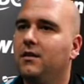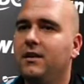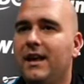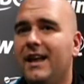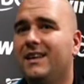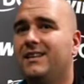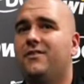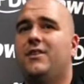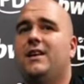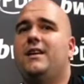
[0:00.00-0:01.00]
Yeah,
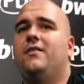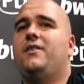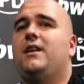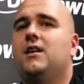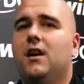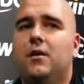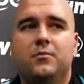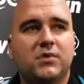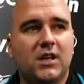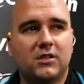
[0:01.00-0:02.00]
definitely. I think
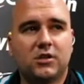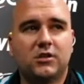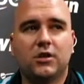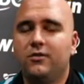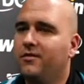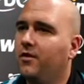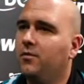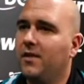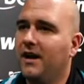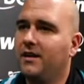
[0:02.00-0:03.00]
such a short
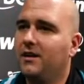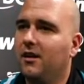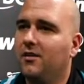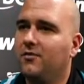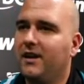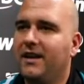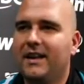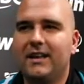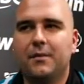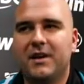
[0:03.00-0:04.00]
format, you can't really
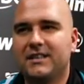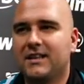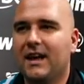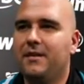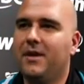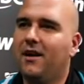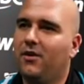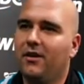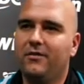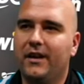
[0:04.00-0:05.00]
get your best game
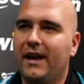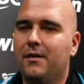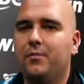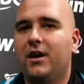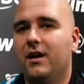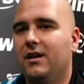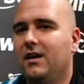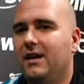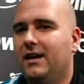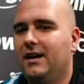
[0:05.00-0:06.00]
out over that, but
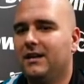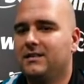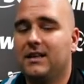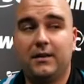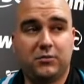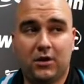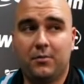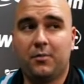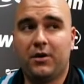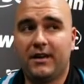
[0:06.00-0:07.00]
at the same
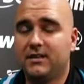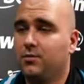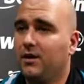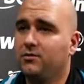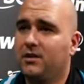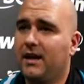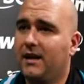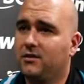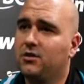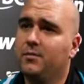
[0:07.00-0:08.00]
time, I practiced well
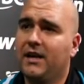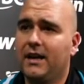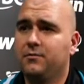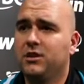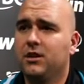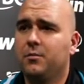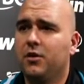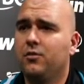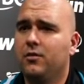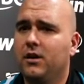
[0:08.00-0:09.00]
today. I took my game to the
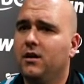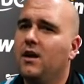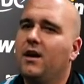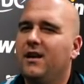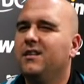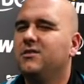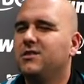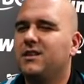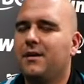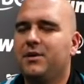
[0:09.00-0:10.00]
board, and we're
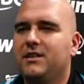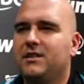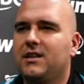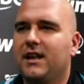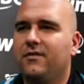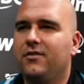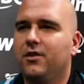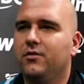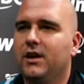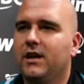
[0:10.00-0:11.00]
just happy just to get
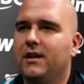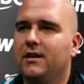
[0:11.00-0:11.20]
through, really.